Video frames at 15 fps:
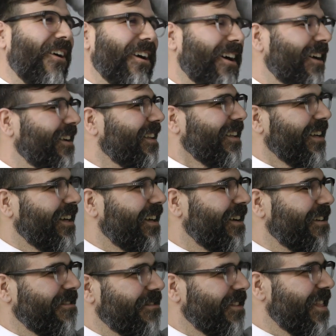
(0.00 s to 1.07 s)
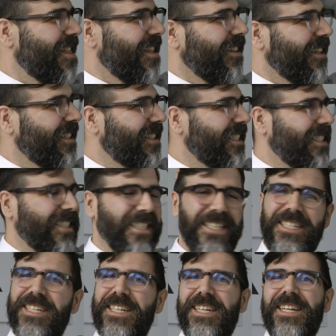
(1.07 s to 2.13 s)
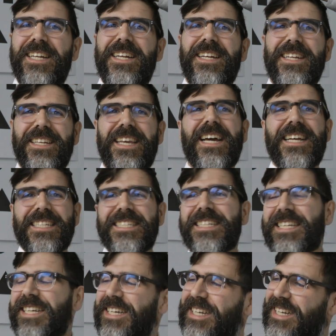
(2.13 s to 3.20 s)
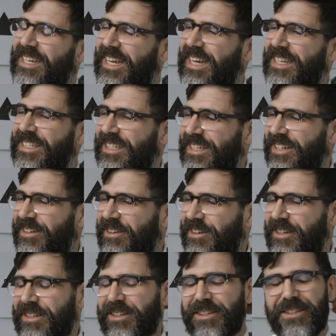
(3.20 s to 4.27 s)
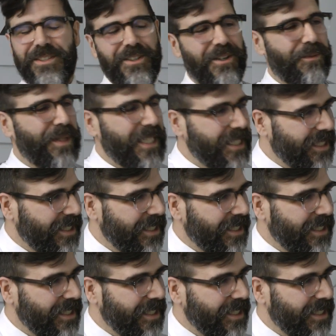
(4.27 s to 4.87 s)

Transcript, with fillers: or yeah. Then you have to live in Yugoslavia. Yes, yes, Serbia